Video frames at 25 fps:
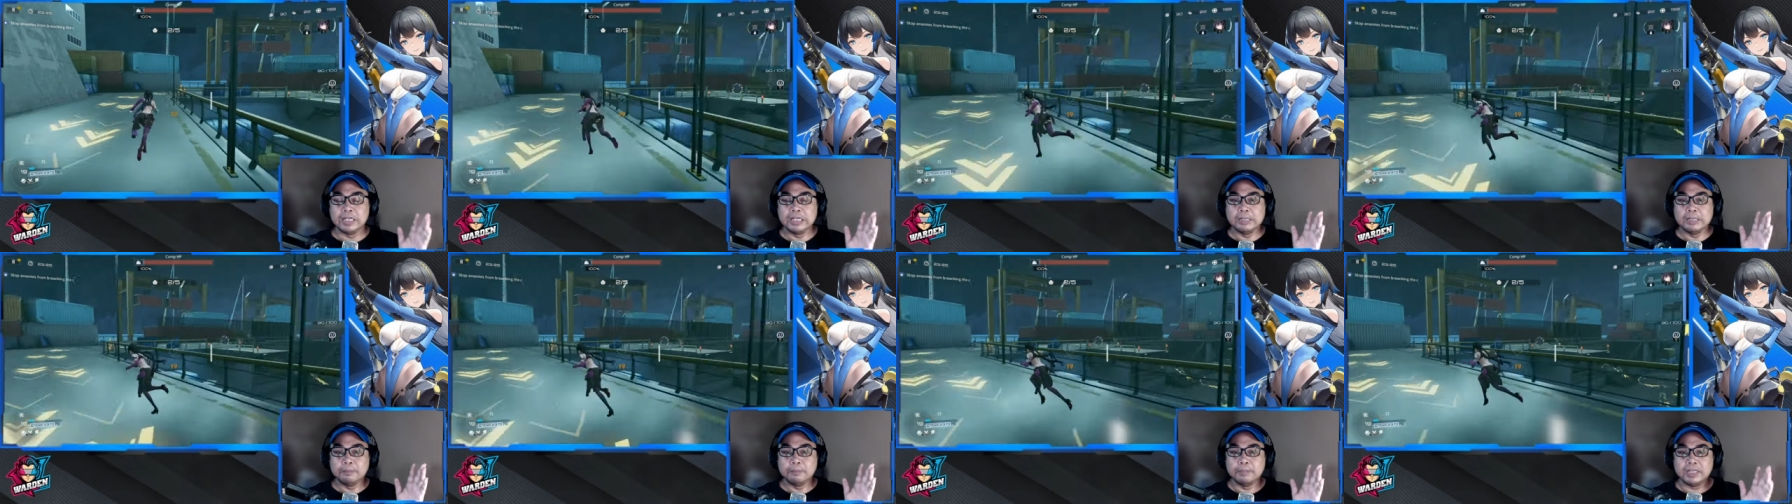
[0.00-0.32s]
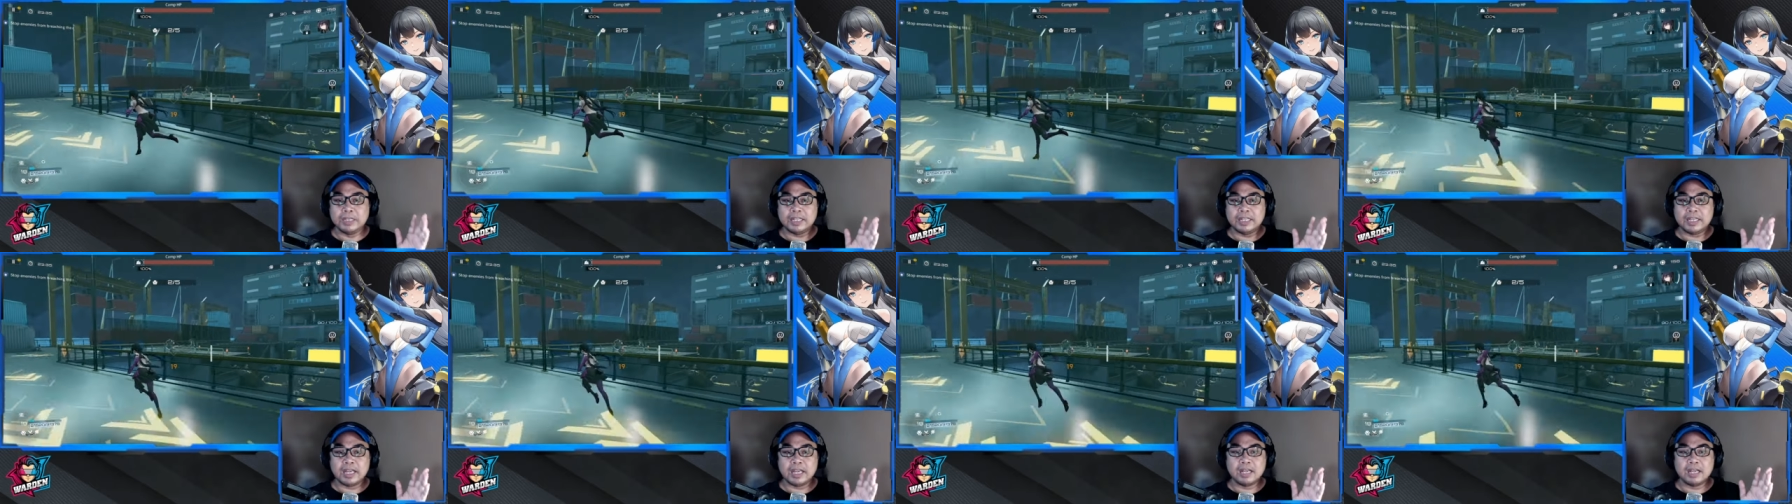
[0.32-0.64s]
But
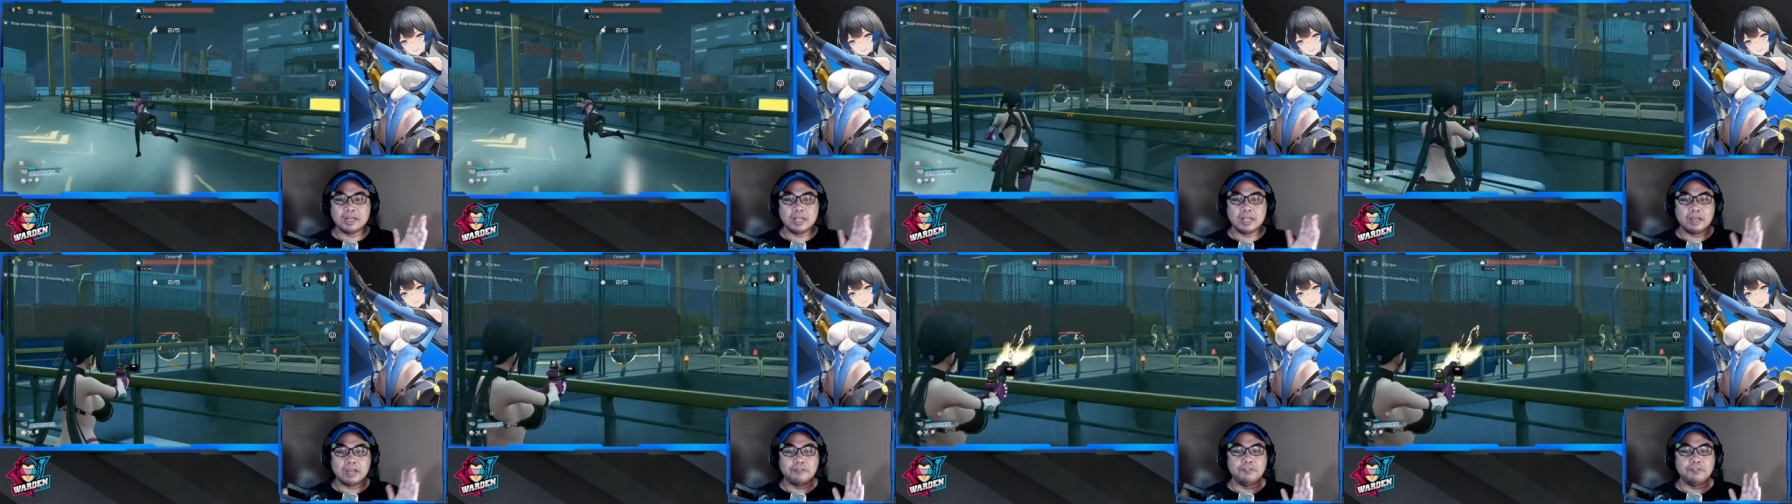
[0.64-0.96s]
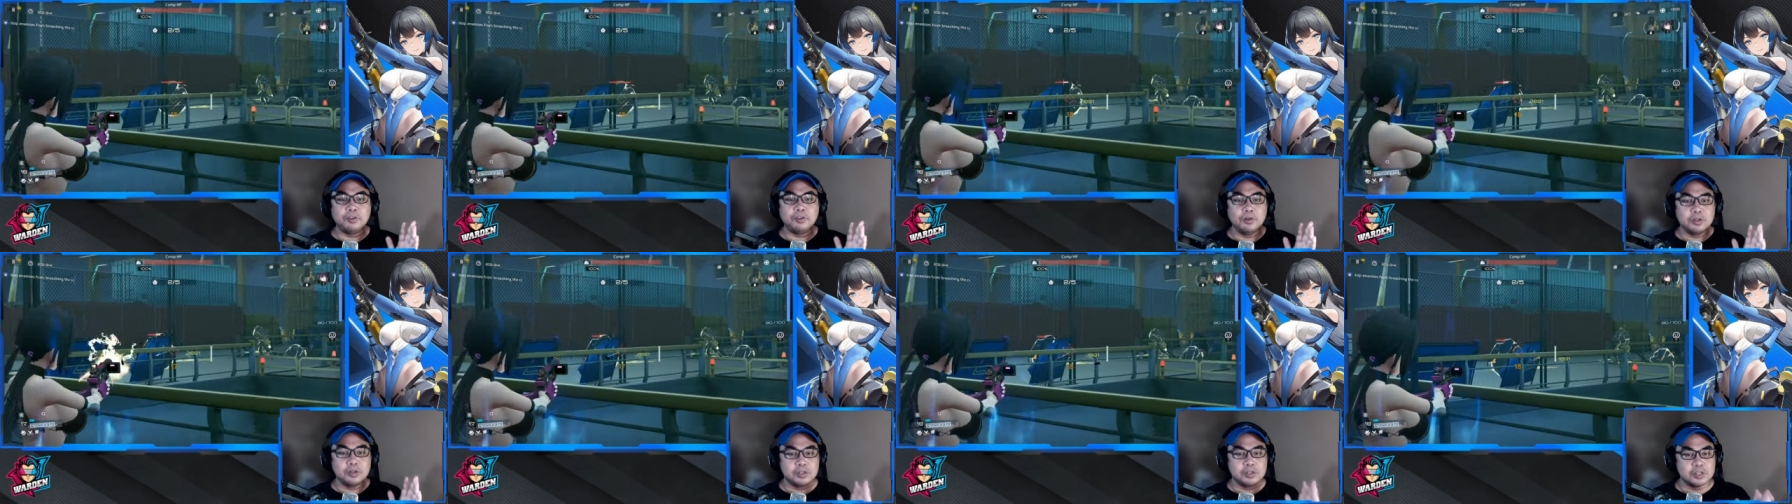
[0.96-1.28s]
again, if
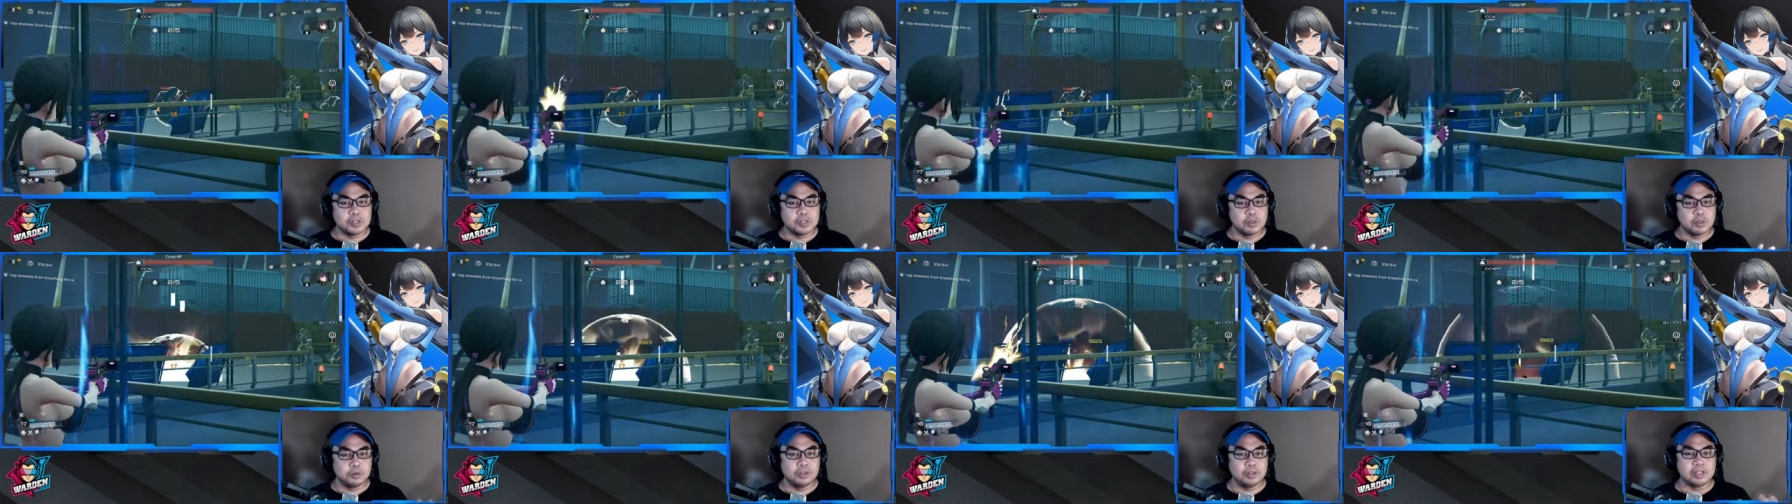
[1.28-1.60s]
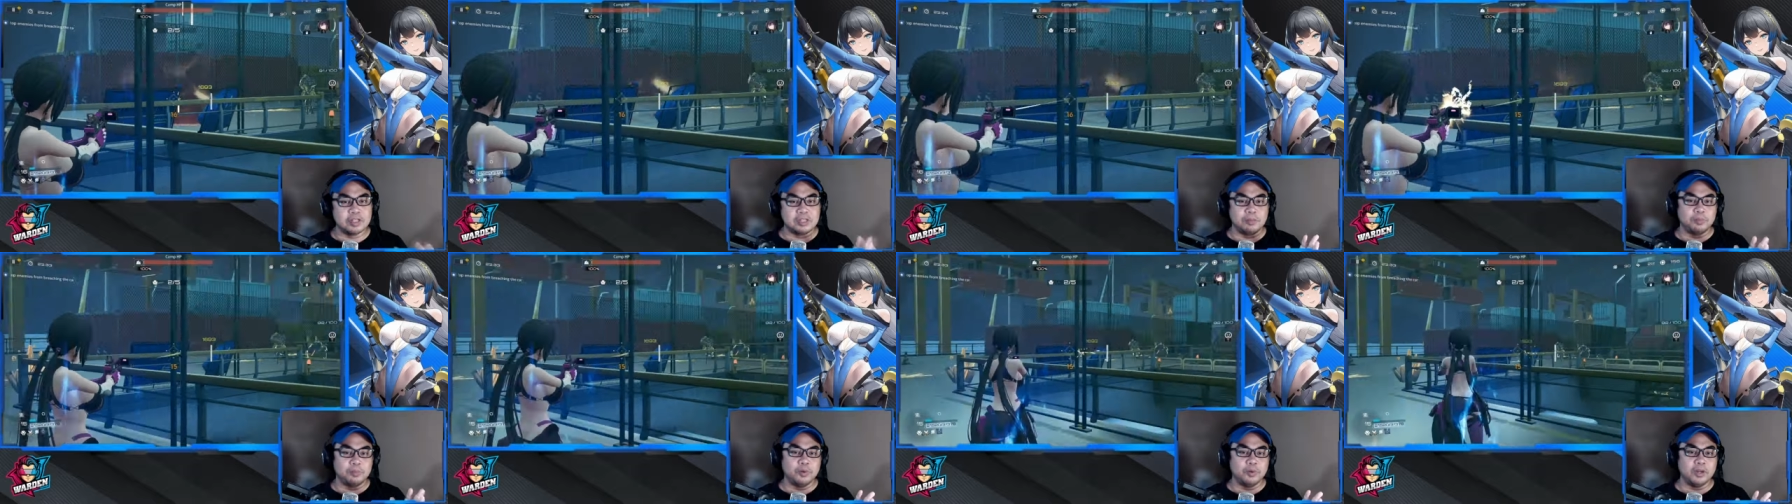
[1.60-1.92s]
you're so
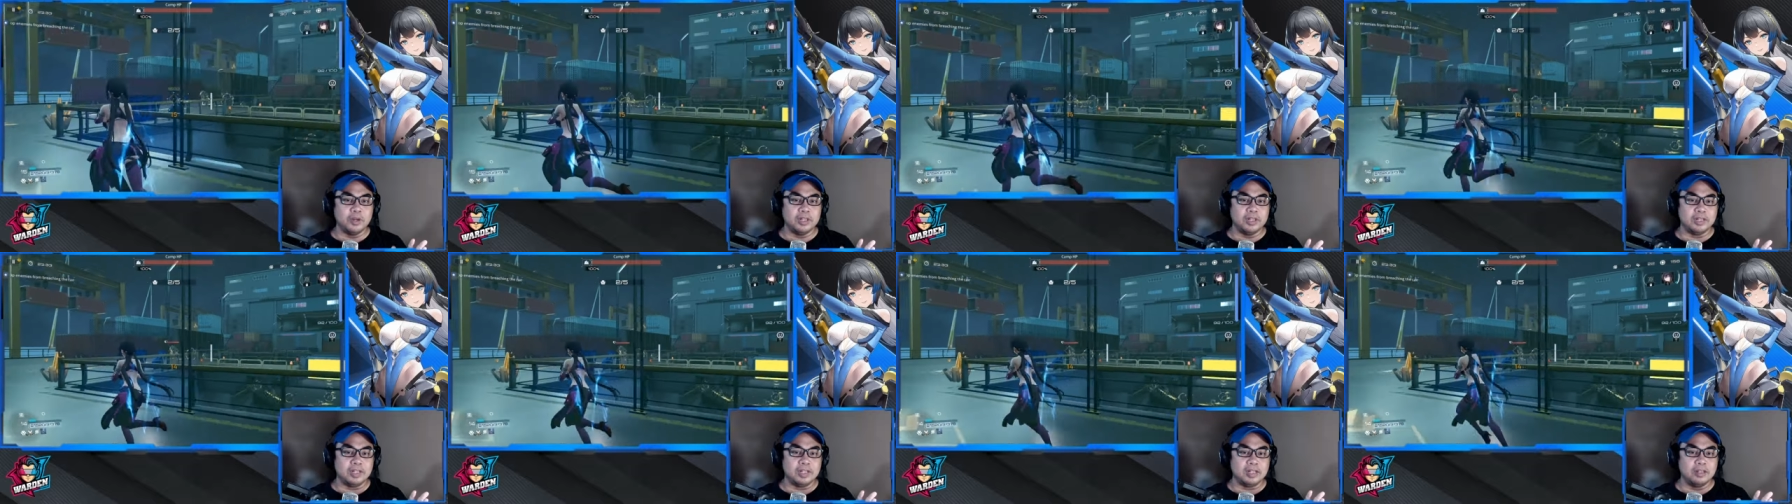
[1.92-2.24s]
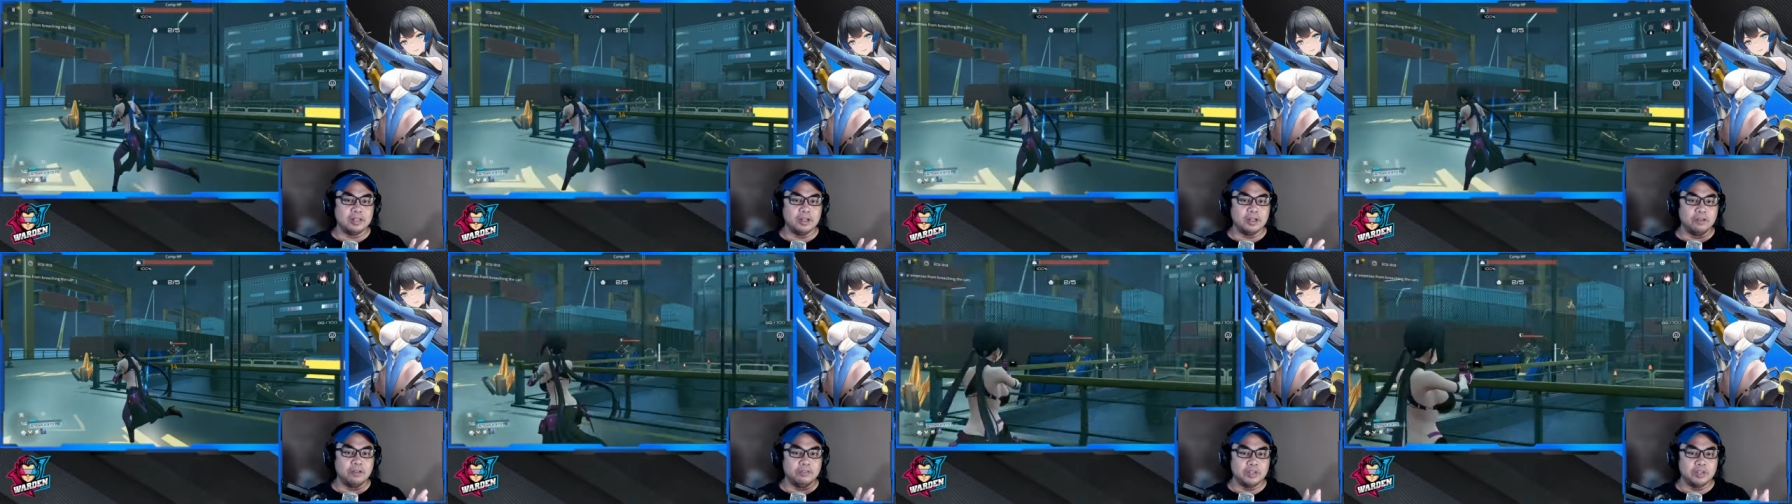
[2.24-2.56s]
disappointed
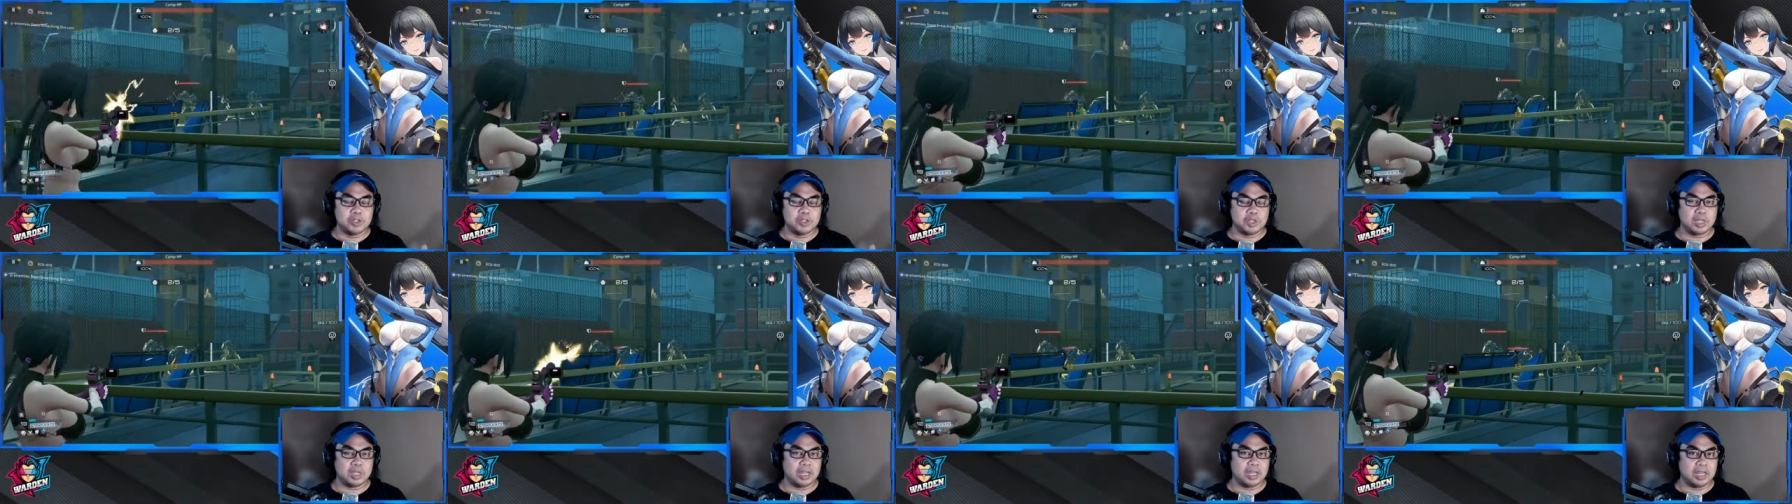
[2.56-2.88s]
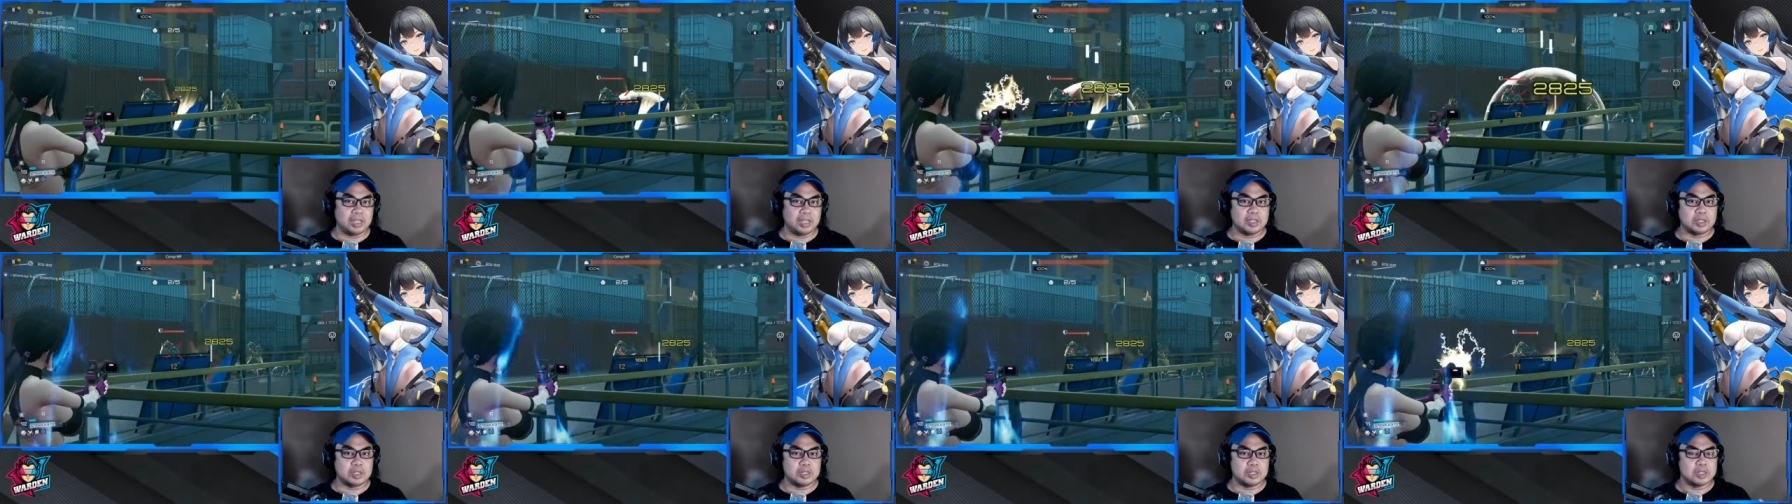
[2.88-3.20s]
of the
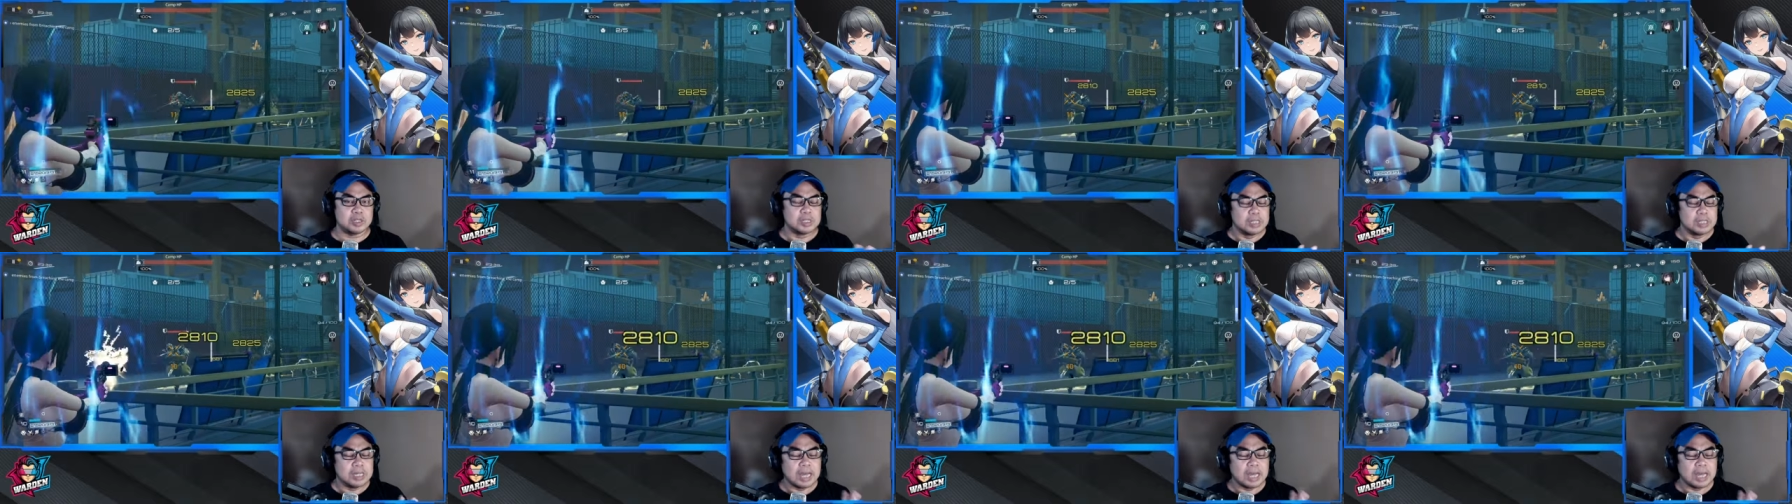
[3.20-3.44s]
change,